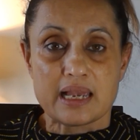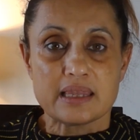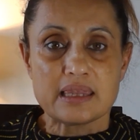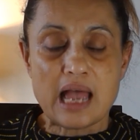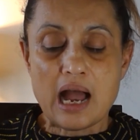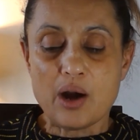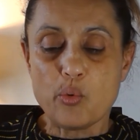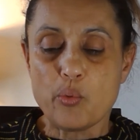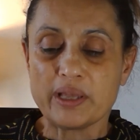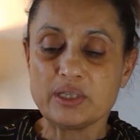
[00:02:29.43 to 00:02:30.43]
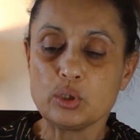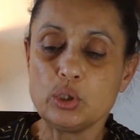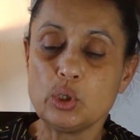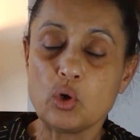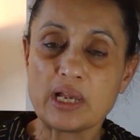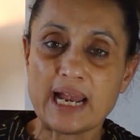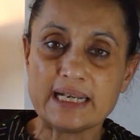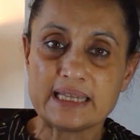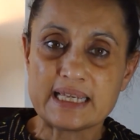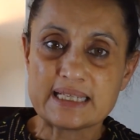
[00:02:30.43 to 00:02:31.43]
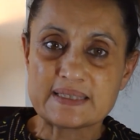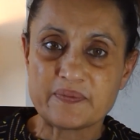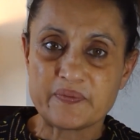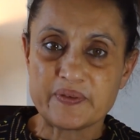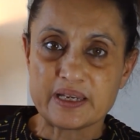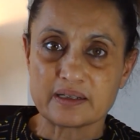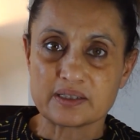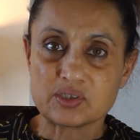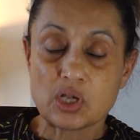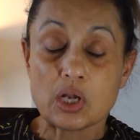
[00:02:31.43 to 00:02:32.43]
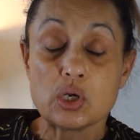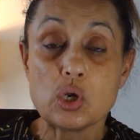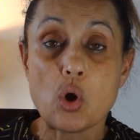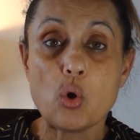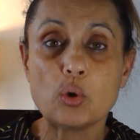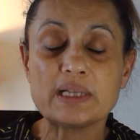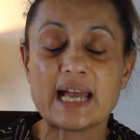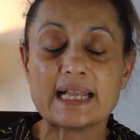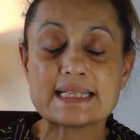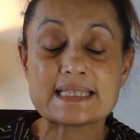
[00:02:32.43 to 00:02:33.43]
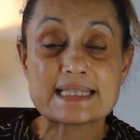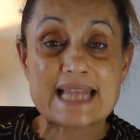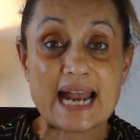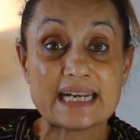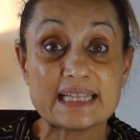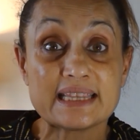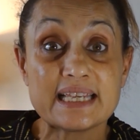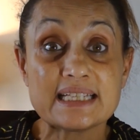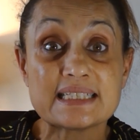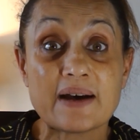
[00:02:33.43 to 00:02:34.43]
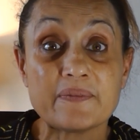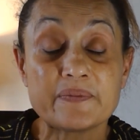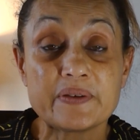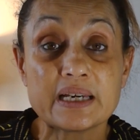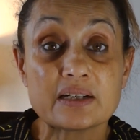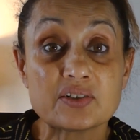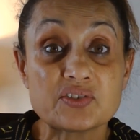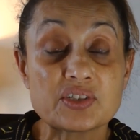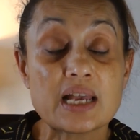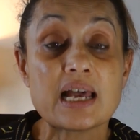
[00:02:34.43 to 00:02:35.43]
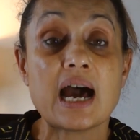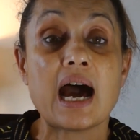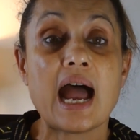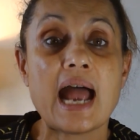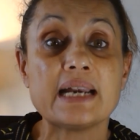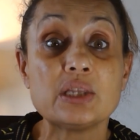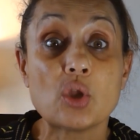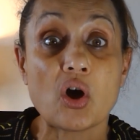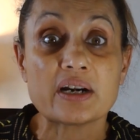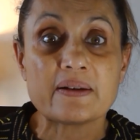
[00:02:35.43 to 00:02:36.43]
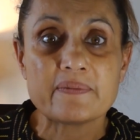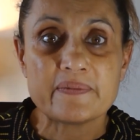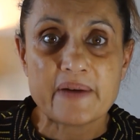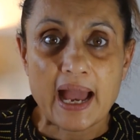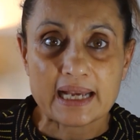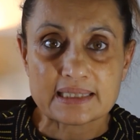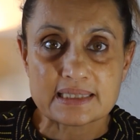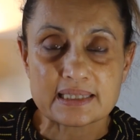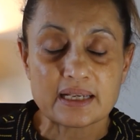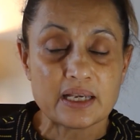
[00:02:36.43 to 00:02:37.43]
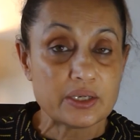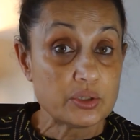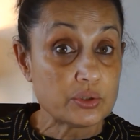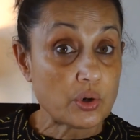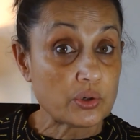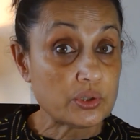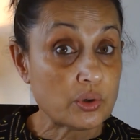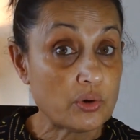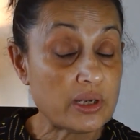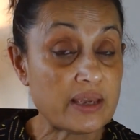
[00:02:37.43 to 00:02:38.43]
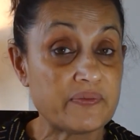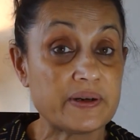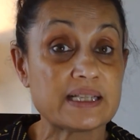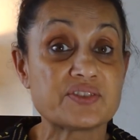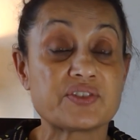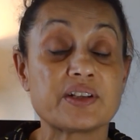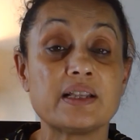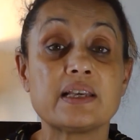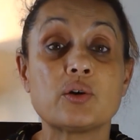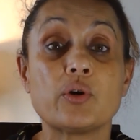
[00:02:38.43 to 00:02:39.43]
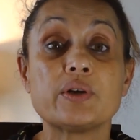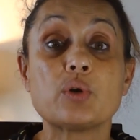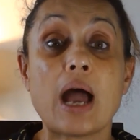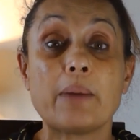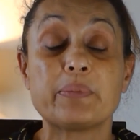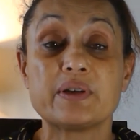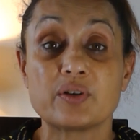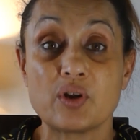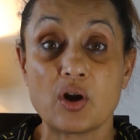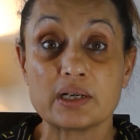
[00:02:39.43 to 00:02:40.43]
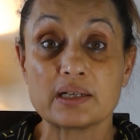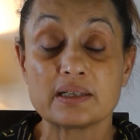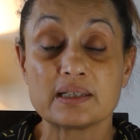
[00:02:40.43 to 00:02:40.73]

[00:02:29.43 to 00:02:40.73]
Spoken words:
Now, when you look at these fears, know that these are fears and not facts. You don't know if it is really going to happen or not.